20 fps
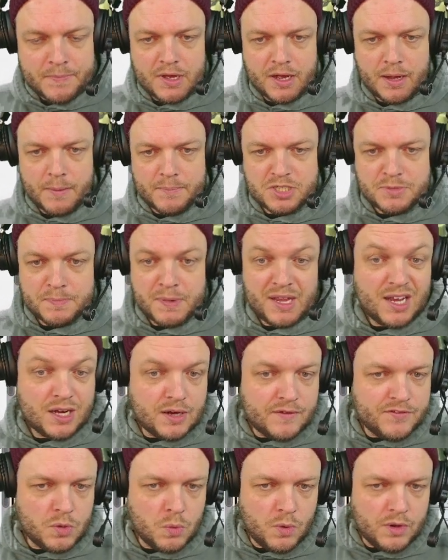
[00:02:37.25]
Speaking
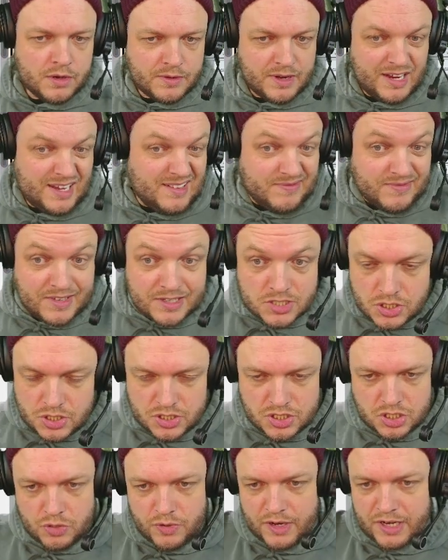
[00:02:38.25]
of the One Ring, that's just
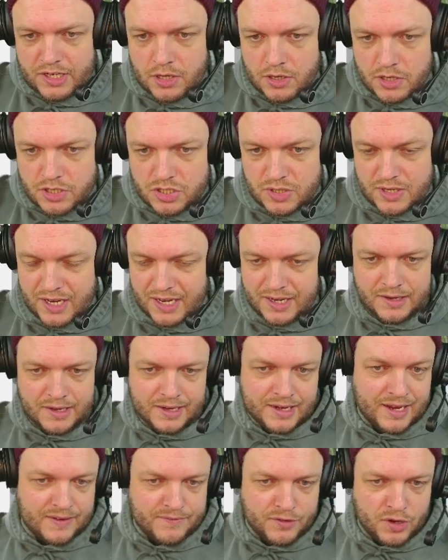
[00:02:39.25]
a great card to
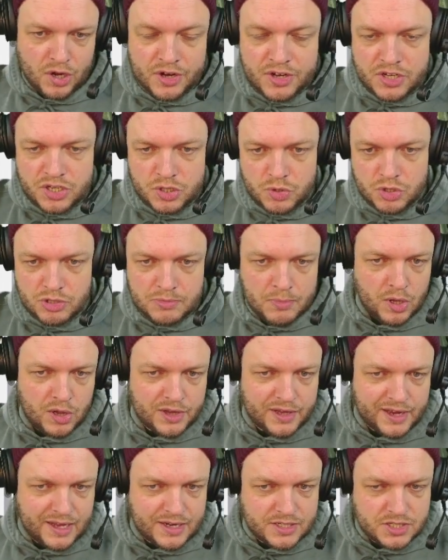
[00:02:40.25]
kind of undo your
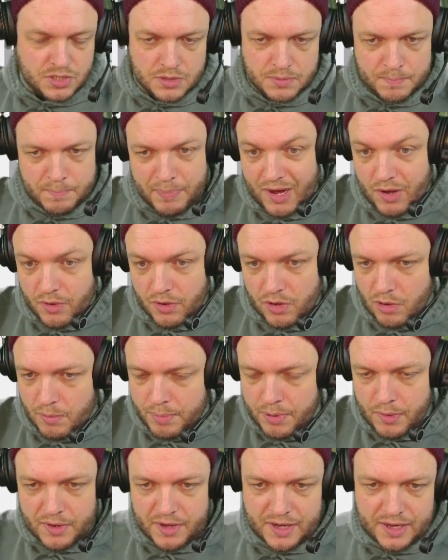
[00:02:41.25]
mulligans or bury your
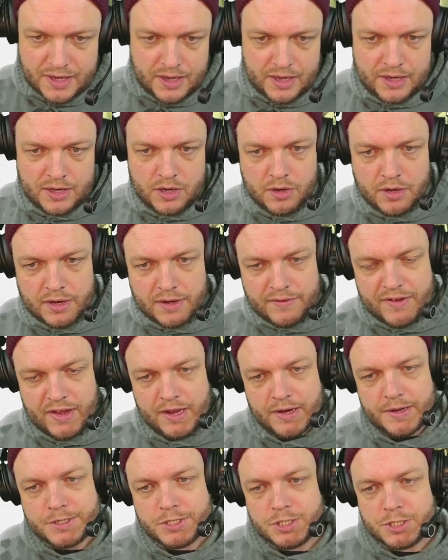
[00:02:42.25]
opponent in card
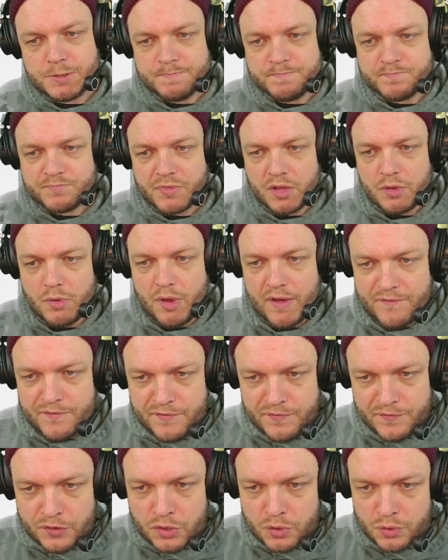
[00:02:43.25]
advantage. You have
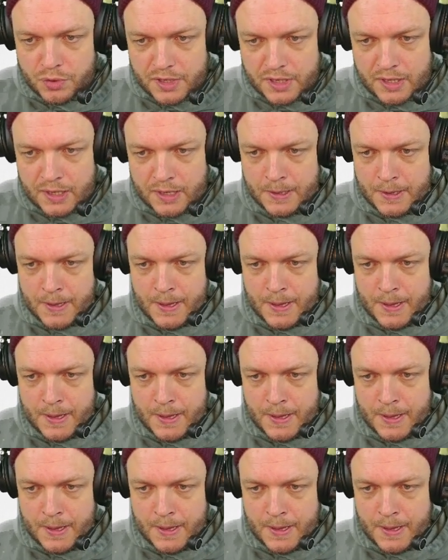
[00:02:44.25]
Fury.